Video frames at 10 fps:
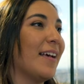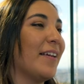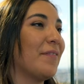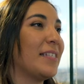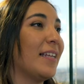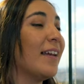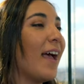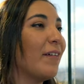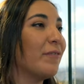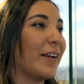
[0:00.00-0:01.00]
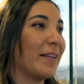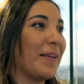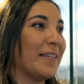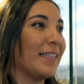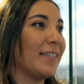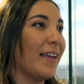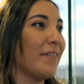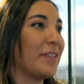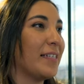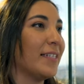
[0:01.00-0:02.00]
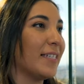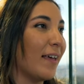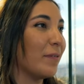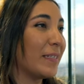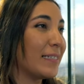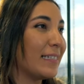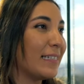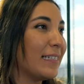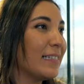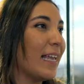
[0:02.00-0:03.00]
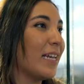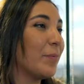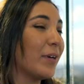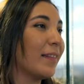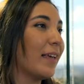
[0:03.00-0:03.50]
uh, Evisent and have recommended Evisent to other businesses, anybody